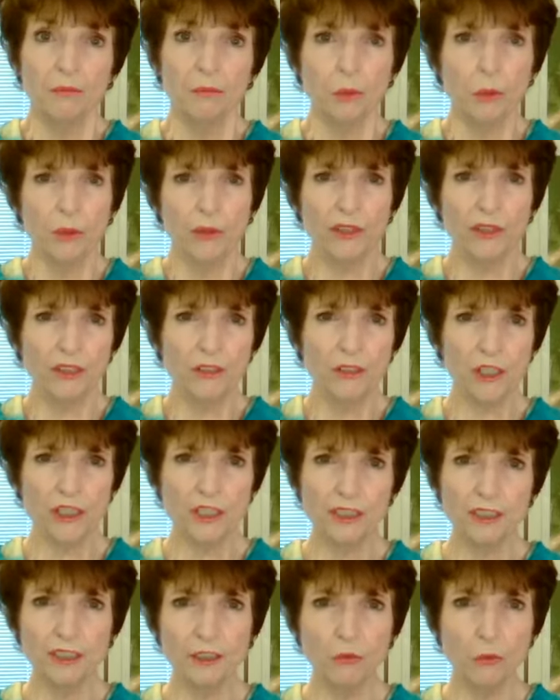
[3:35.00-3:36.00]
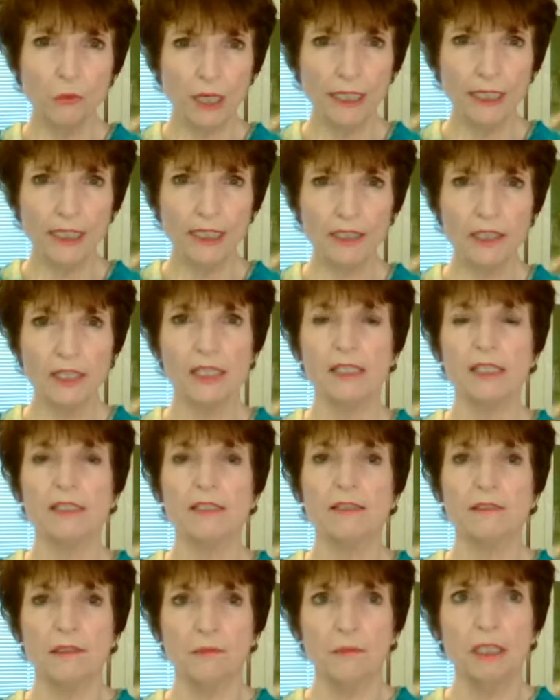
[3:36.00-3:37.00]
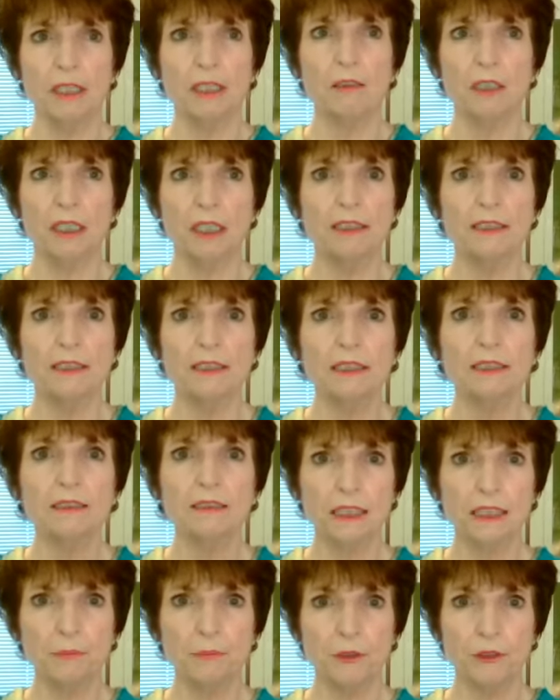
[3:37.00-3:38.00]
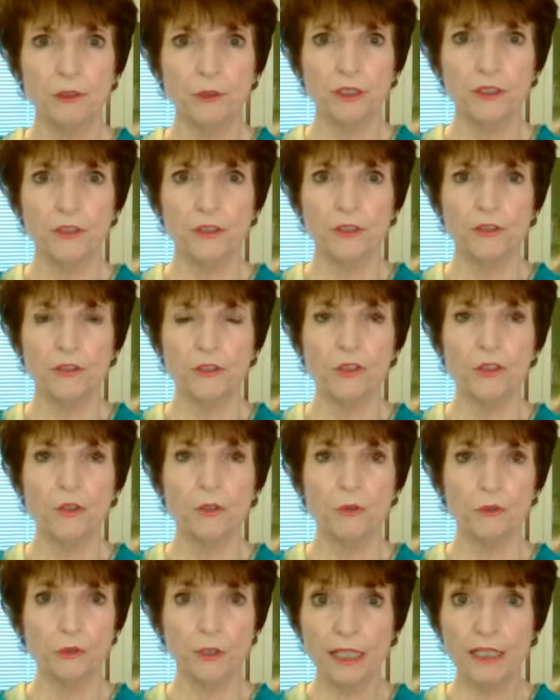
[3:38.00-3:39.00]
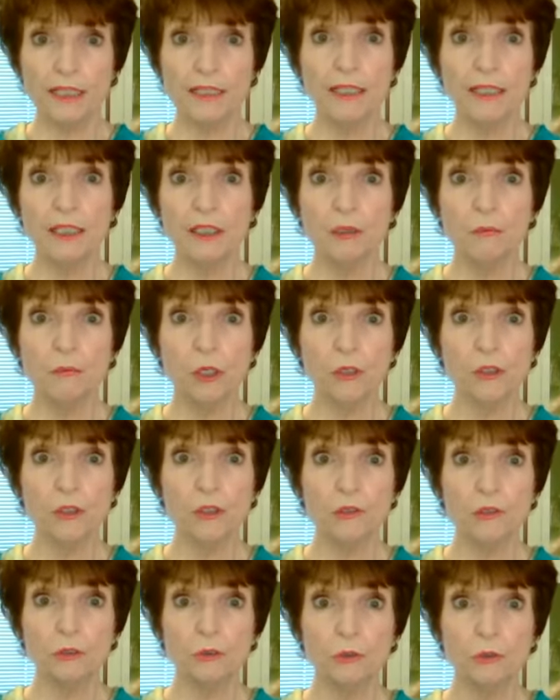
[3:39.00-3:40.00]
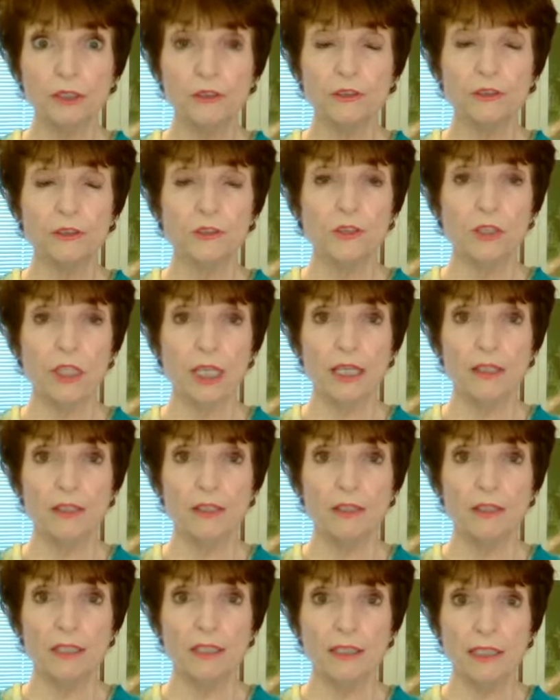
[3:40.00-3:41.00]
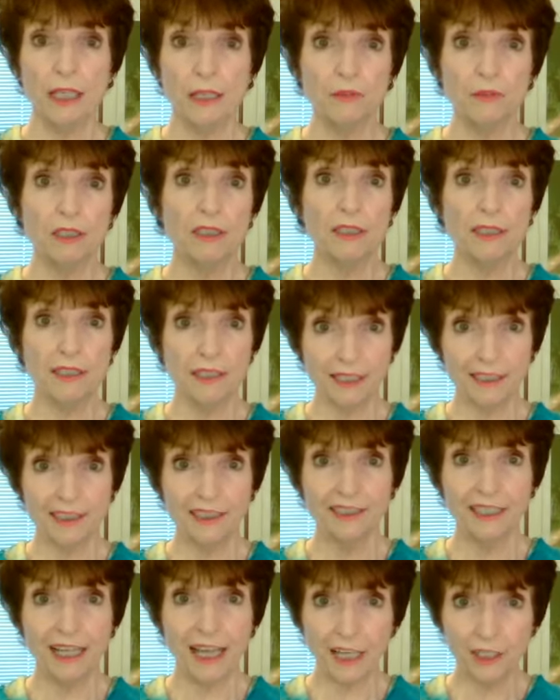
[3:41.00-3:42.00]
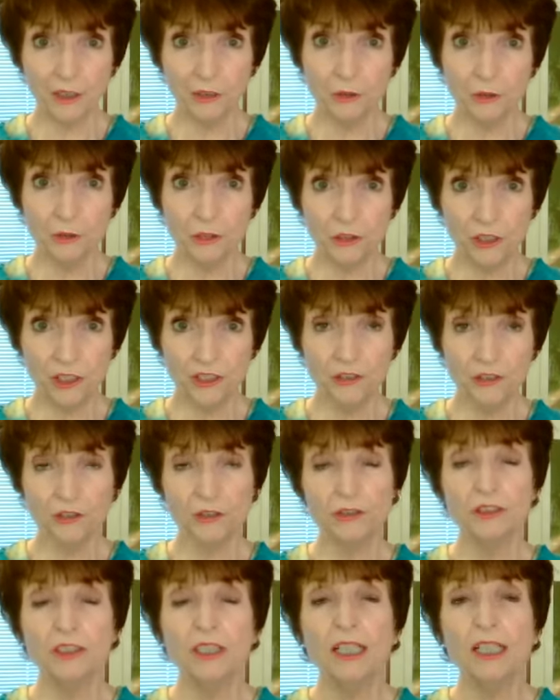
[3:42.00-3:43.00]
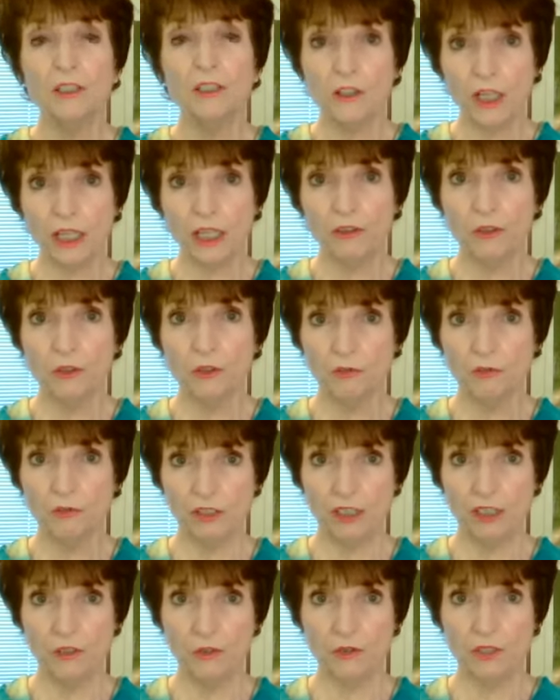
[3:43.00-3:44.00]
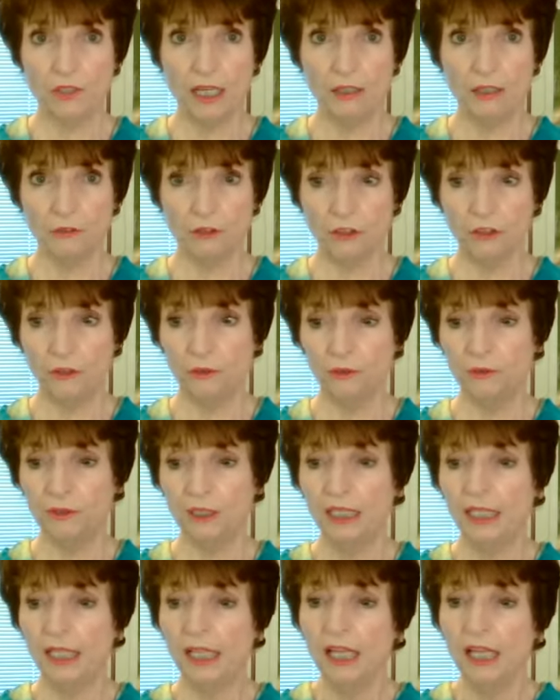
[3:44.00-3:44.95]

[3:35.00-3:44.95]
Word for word: more than just a little whininess, something a little deeper trigger. So Transcend Emotional Triggers and the seven second Attitude Adjuster, check those videos out too.